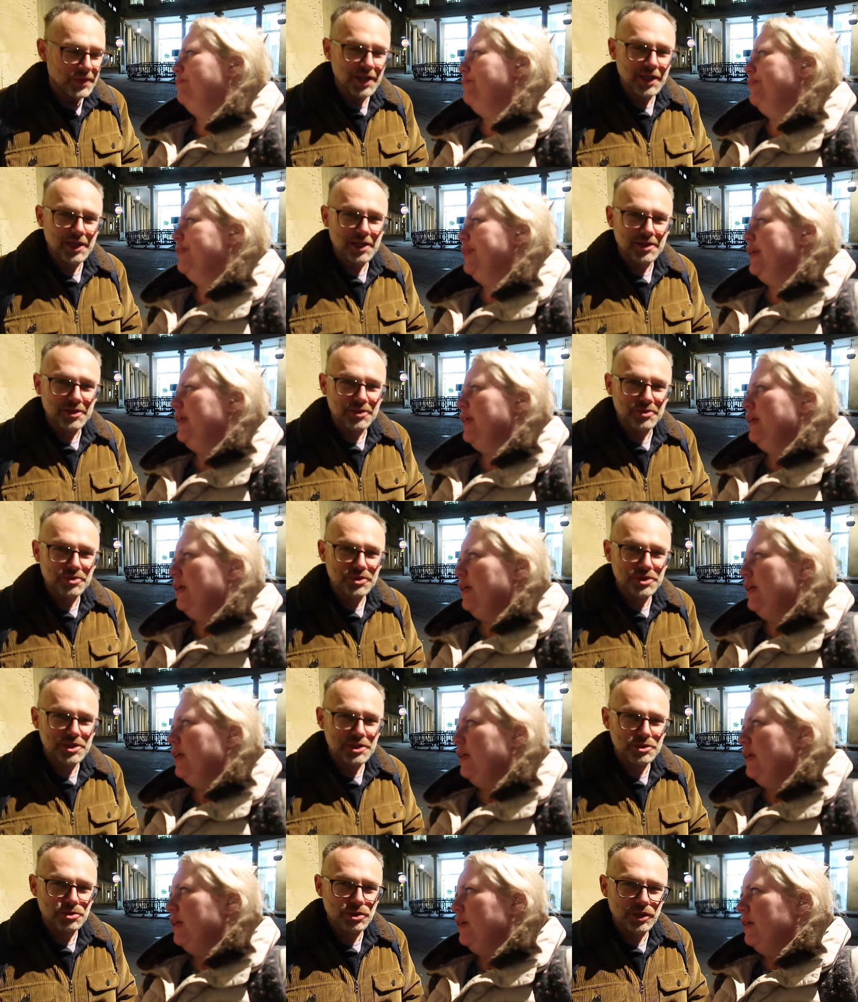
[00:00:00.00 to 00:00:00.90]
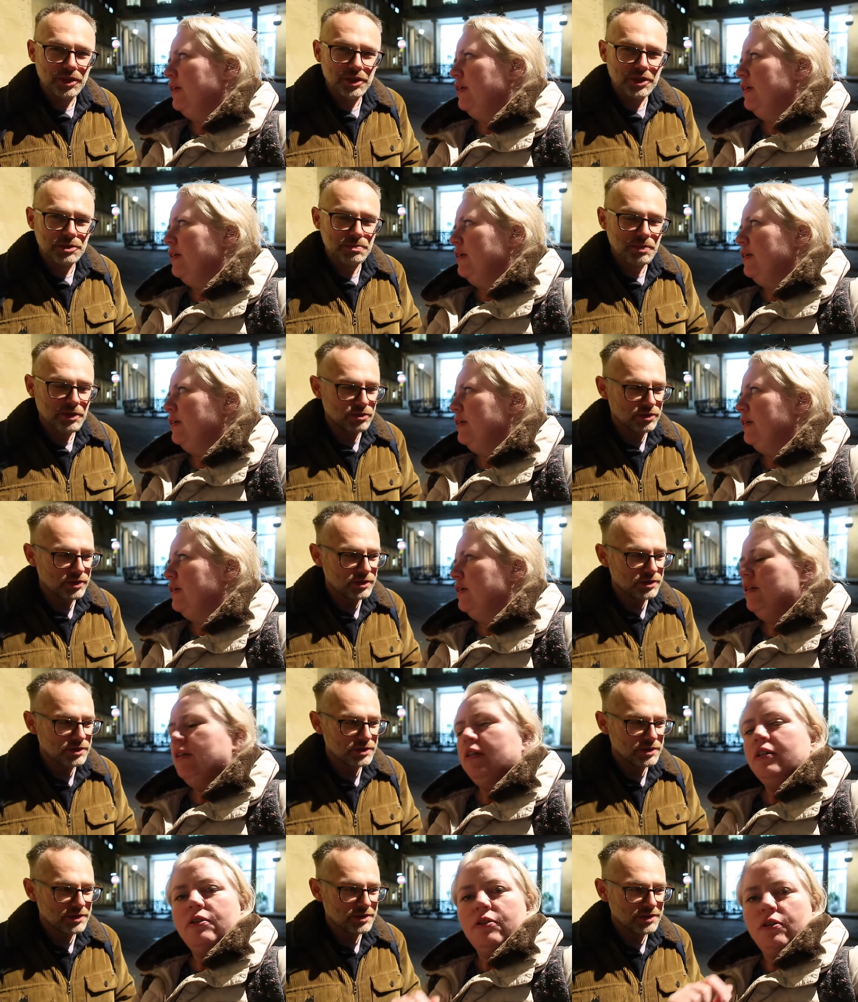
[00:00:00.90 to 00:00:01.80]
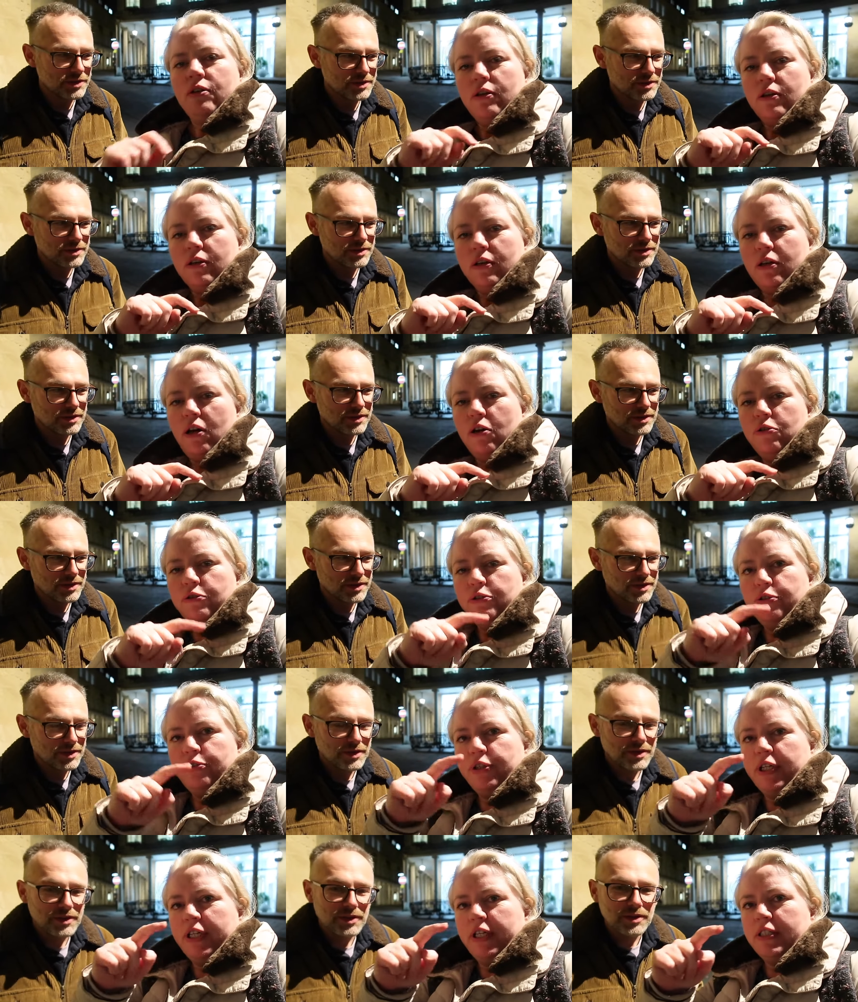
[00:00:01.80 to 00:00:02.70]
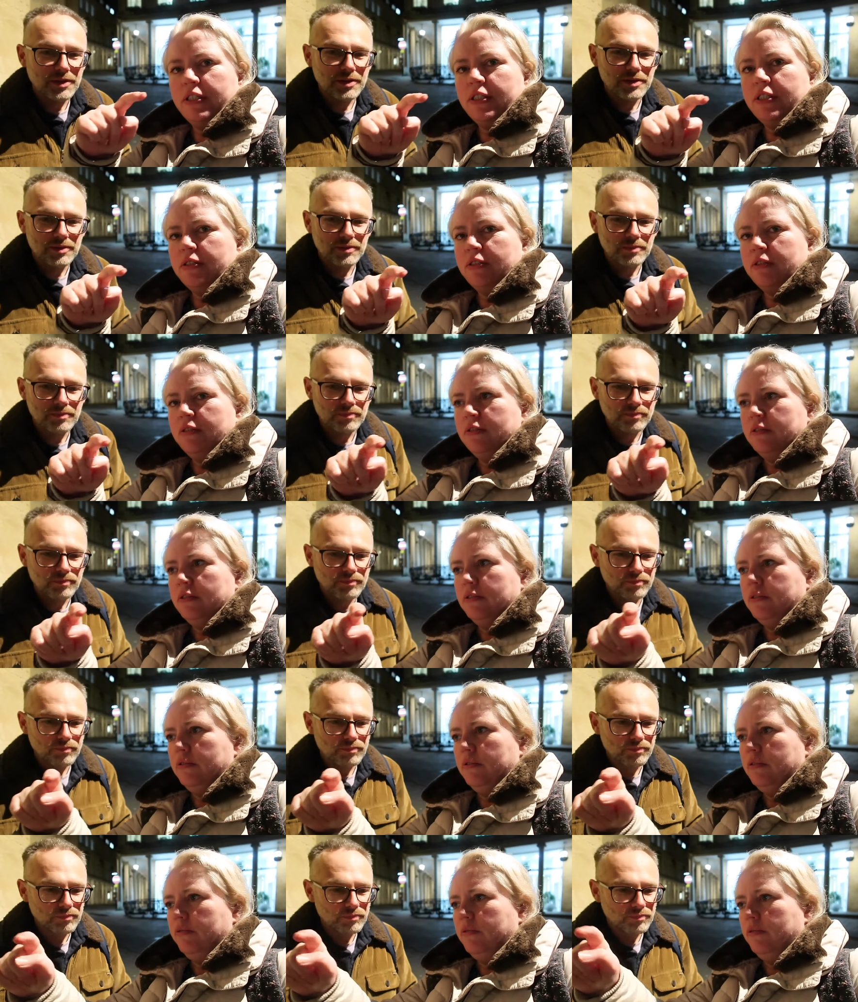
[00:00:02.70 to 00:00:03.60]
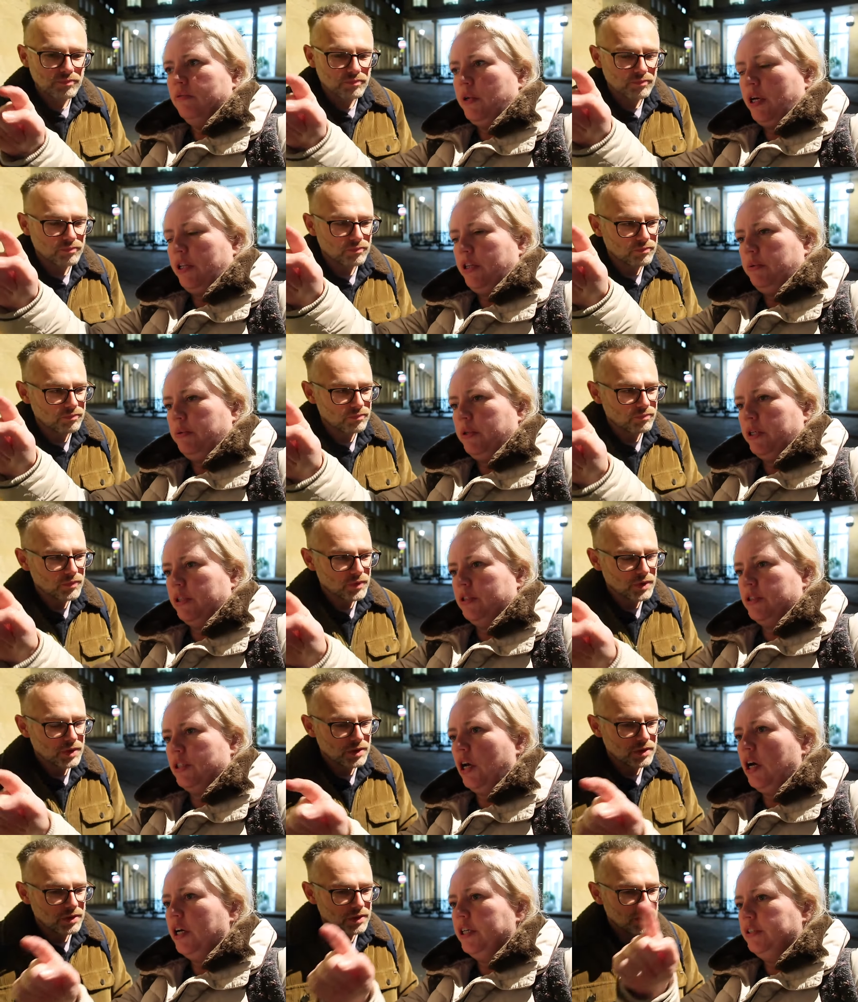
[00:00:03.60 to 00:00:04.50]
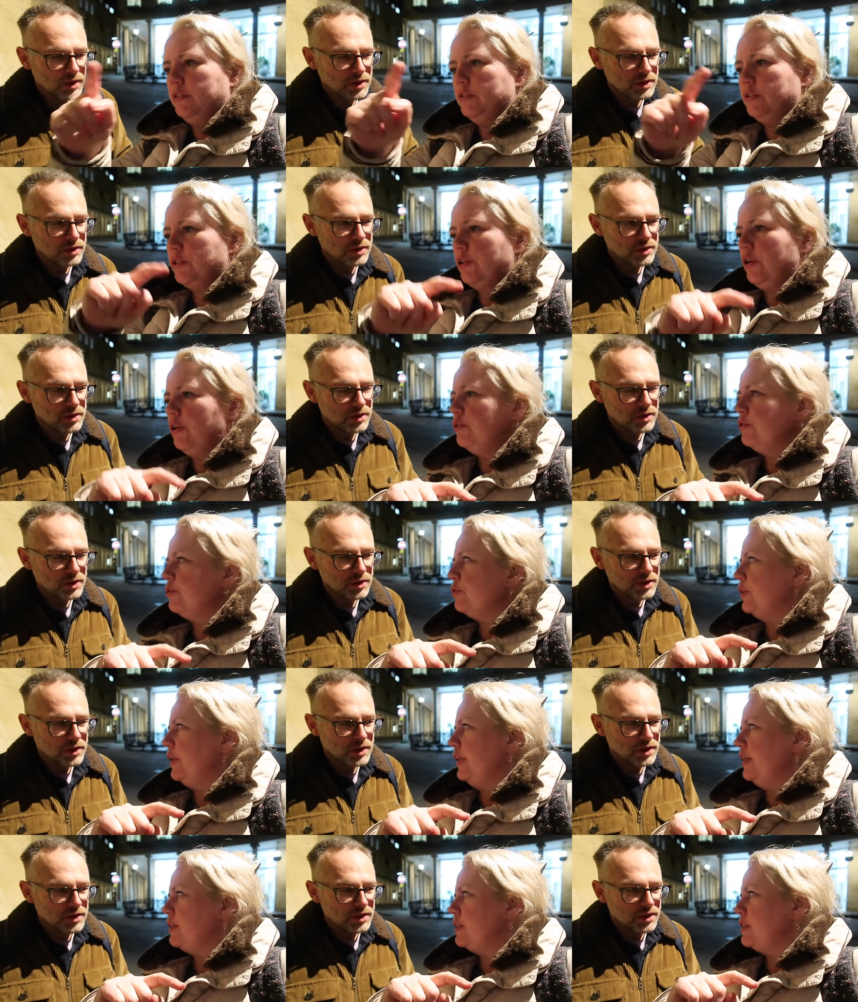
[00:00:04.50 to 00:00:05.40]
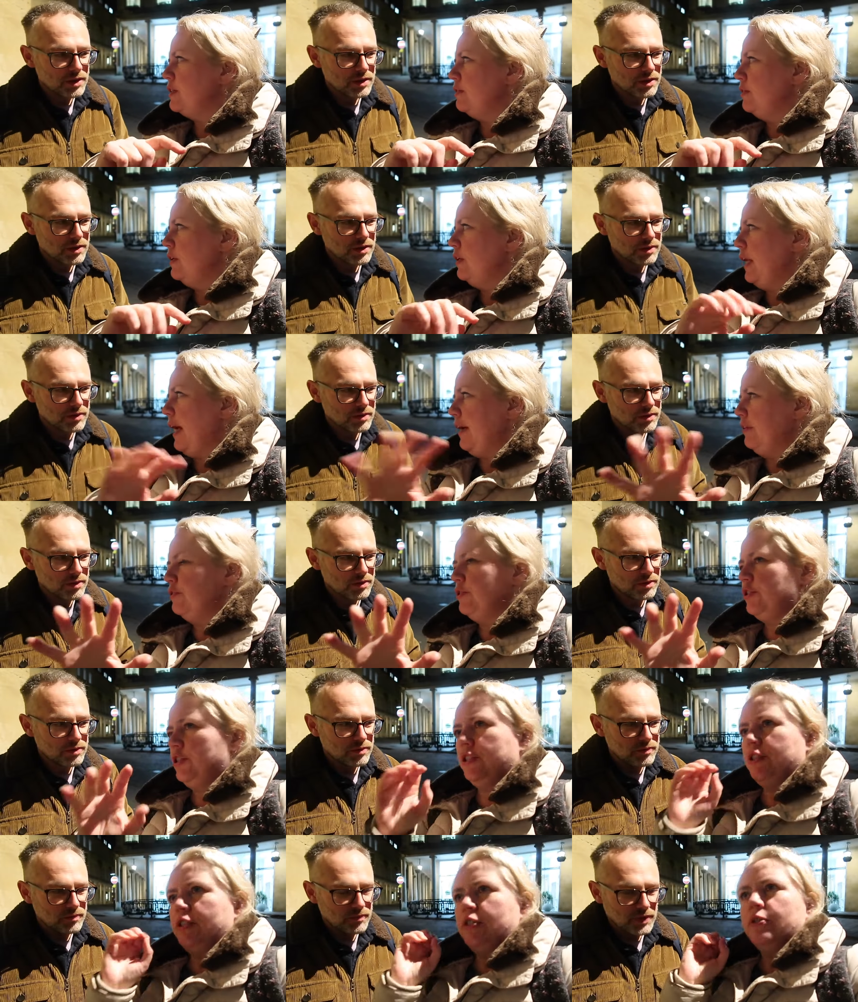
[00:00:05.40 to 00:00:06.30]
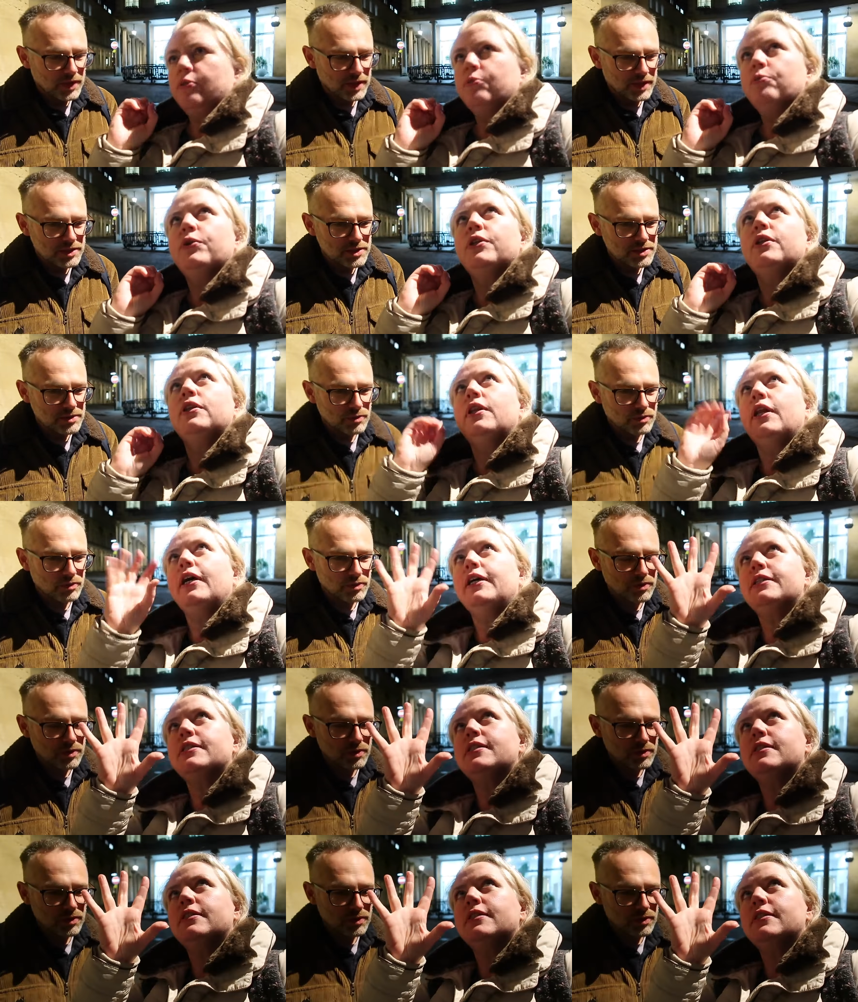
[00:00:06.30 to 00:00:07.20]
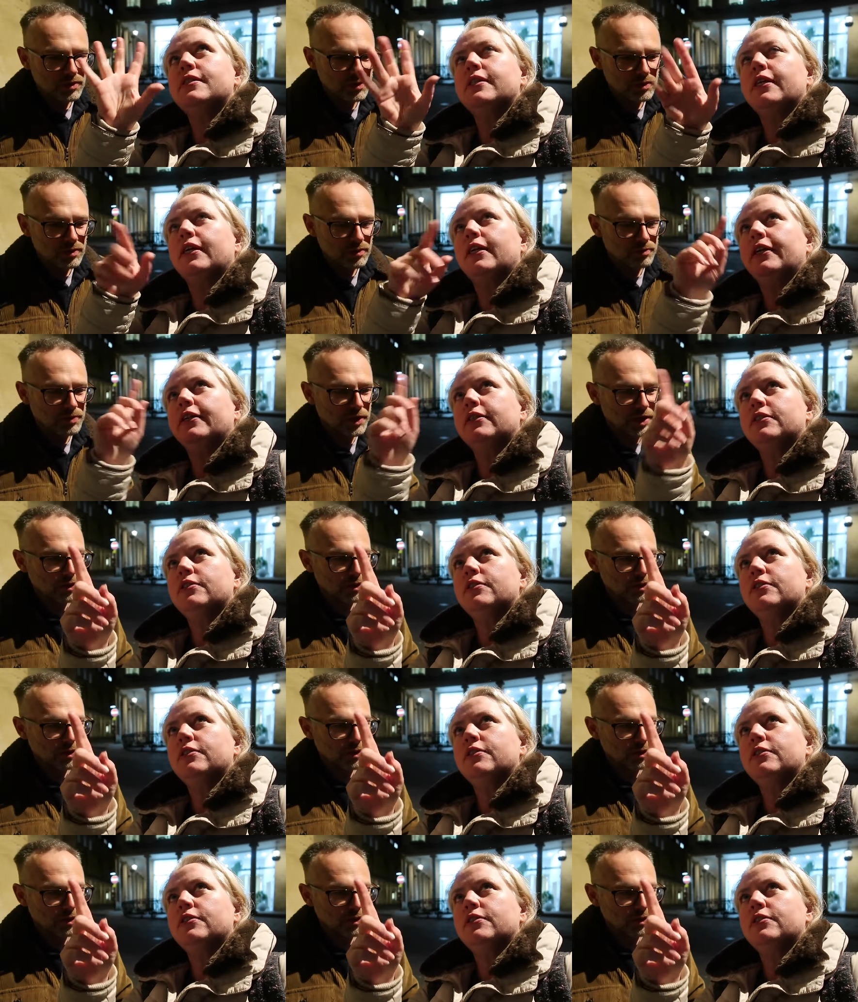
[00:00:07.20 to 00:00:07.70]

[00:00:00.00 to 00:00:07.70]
Speaker 1: Yeah, which is quite an experience.
Speaker 2: Concrete they were tiled concrete lounges yes. with lights in the ceiling but